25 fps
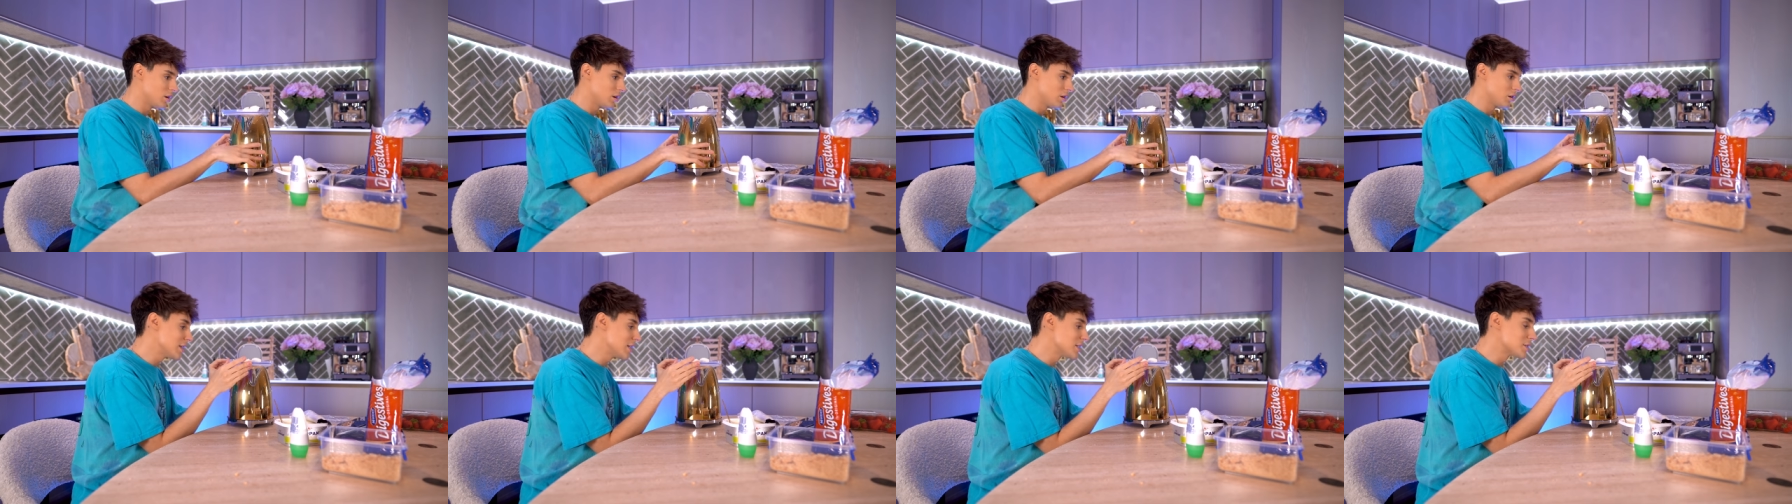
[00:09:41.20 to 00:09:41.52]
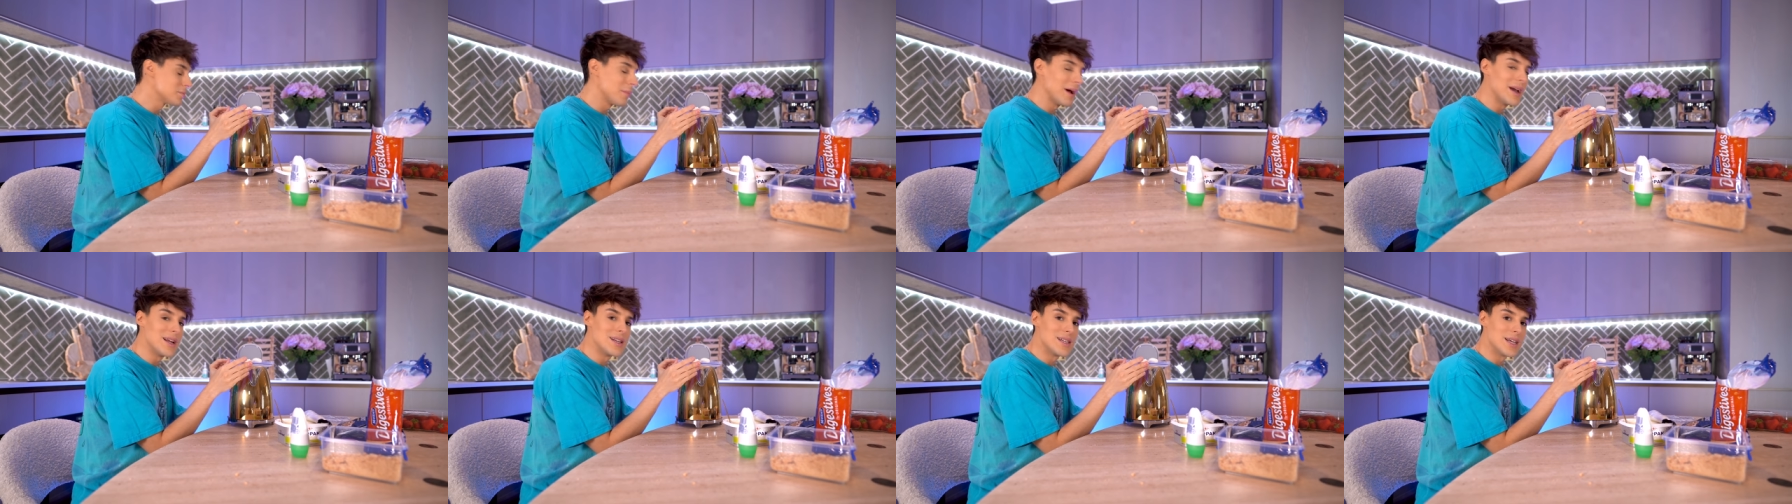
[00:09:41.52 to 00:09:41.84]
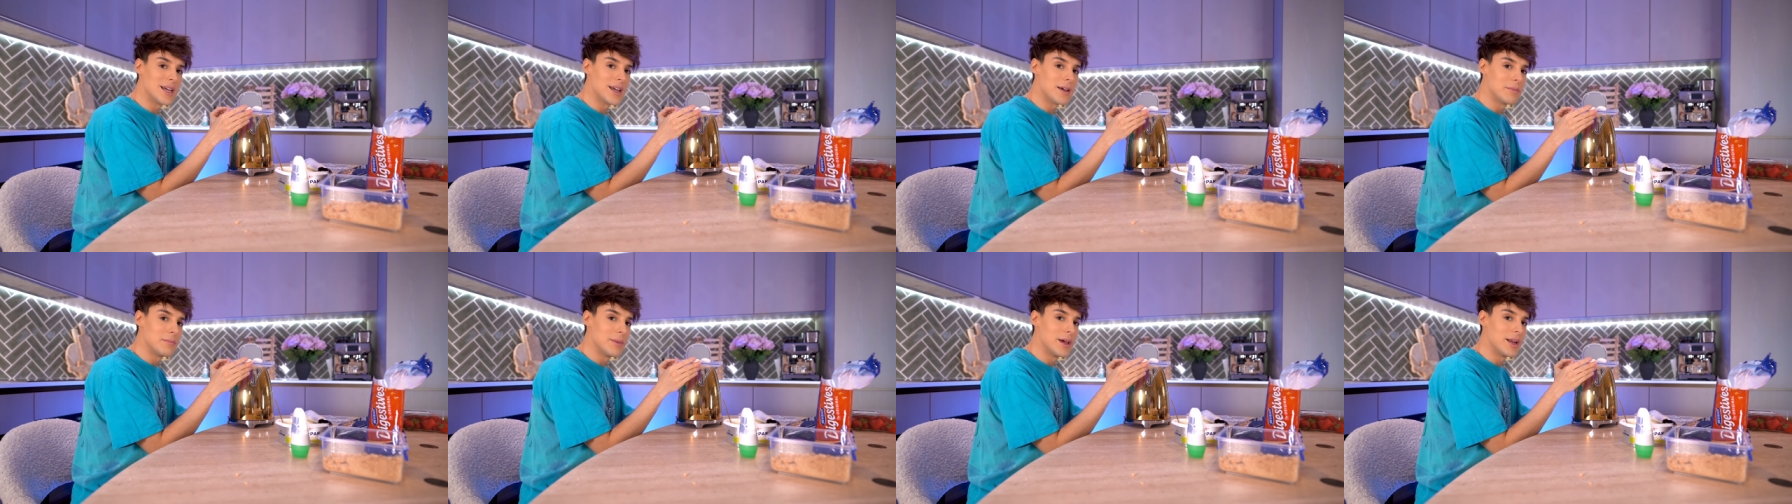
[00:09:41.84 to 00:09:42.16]
This might
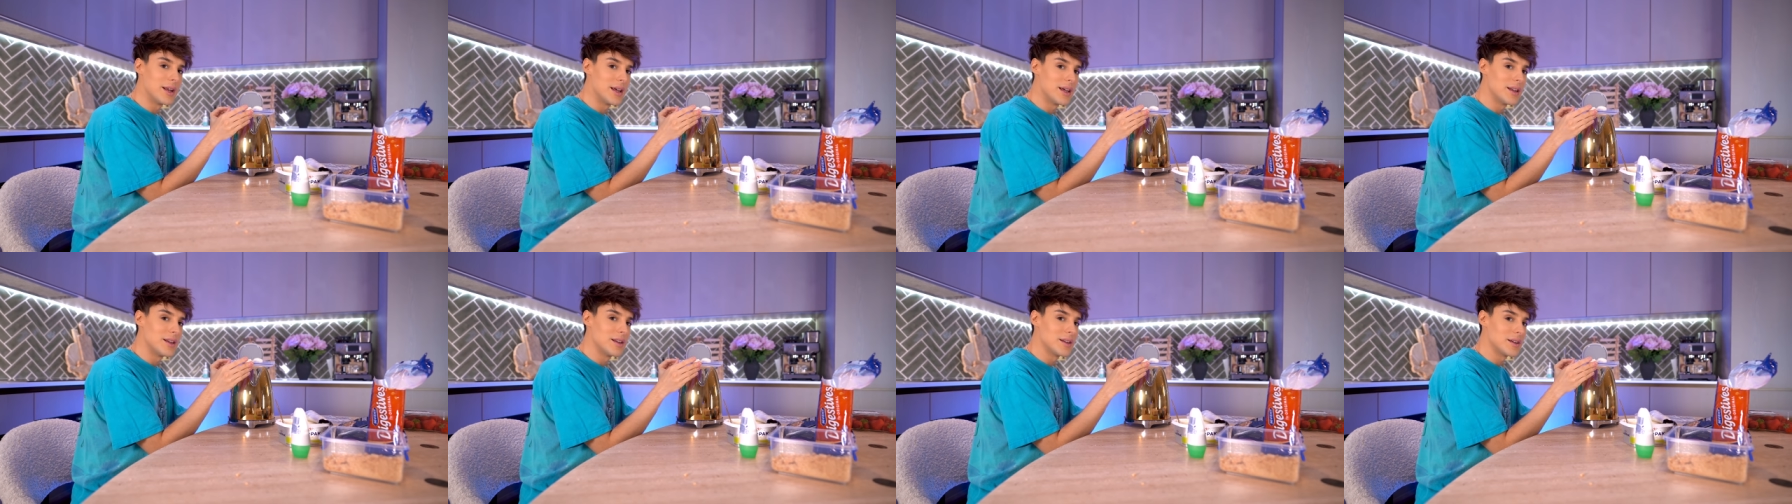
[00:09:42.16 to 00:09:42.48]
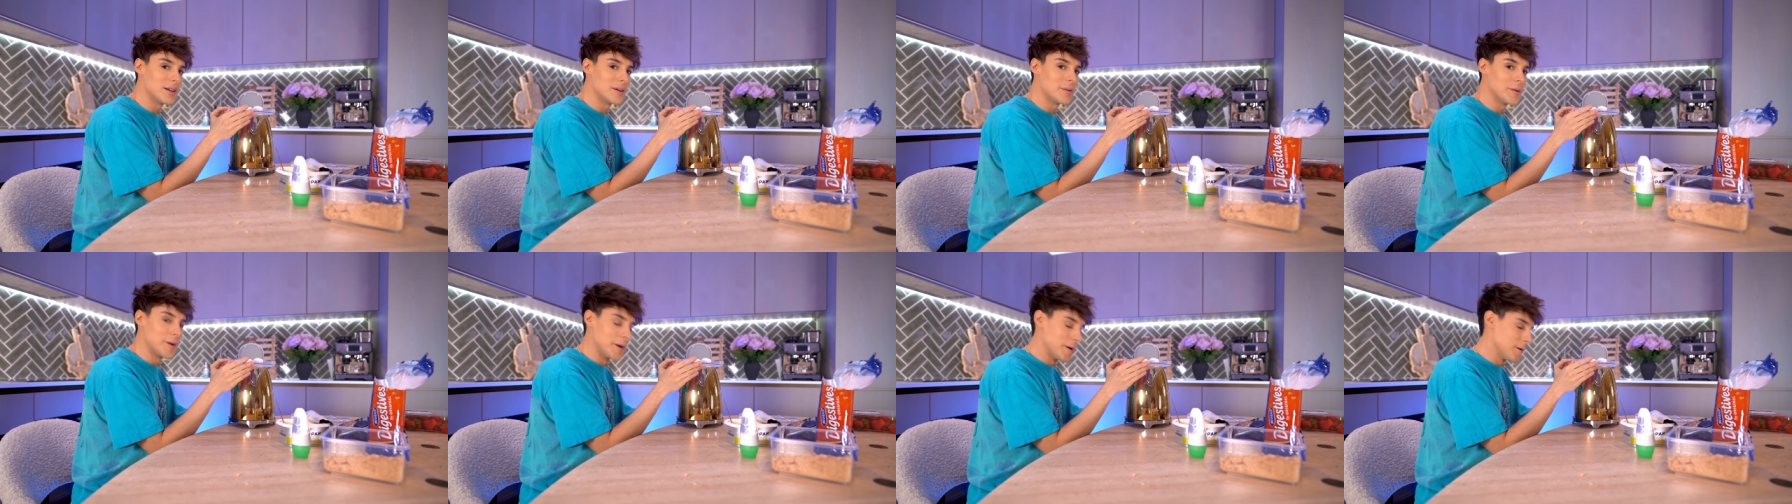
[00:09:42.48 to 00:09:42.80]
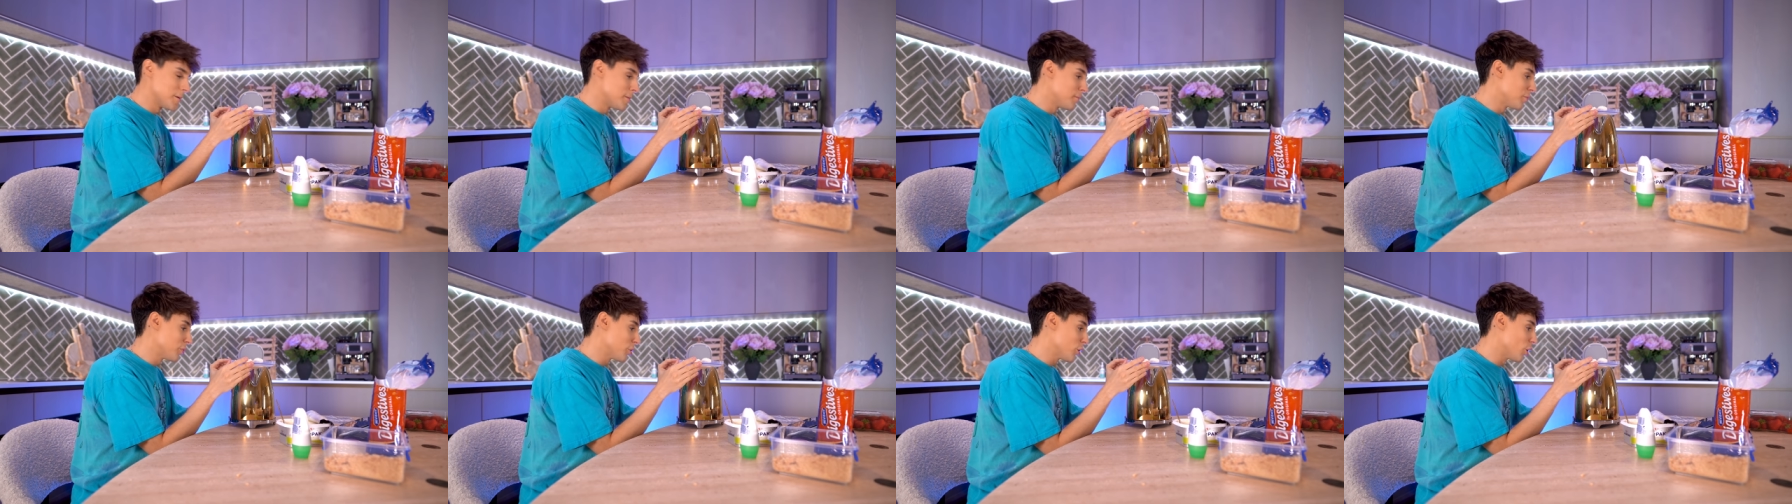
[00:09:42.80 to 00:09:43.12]
take a minute
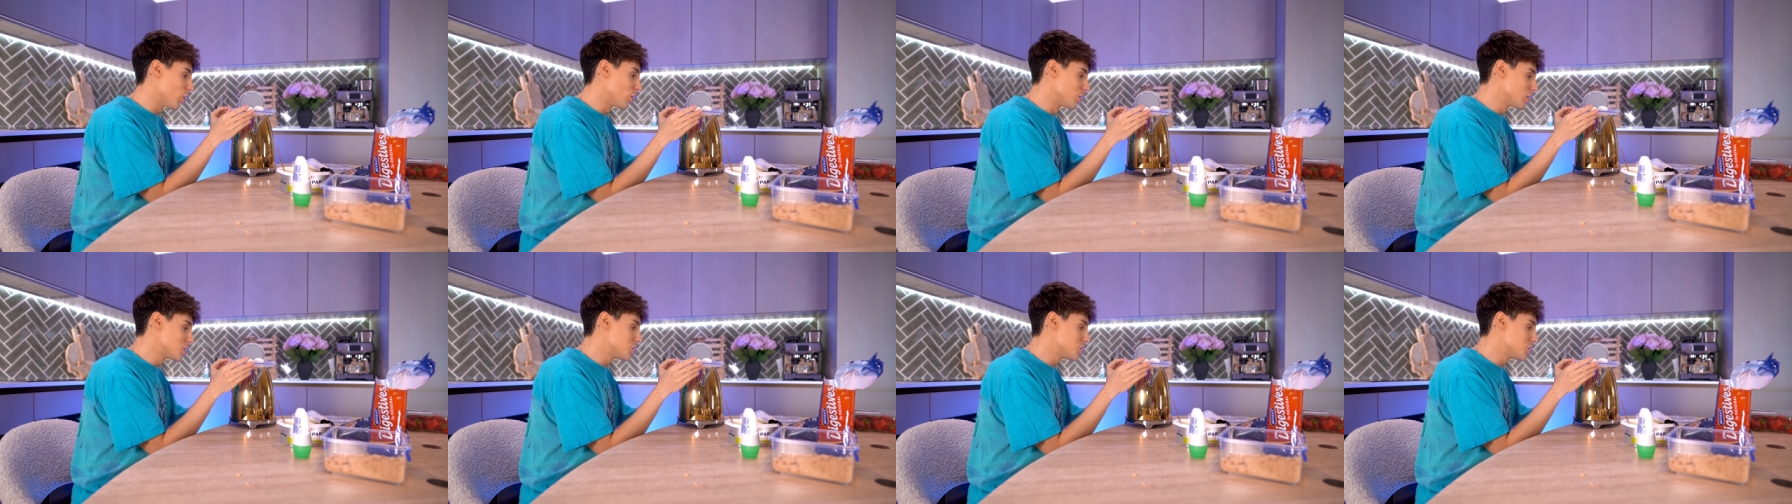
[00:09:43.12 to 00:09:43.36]
or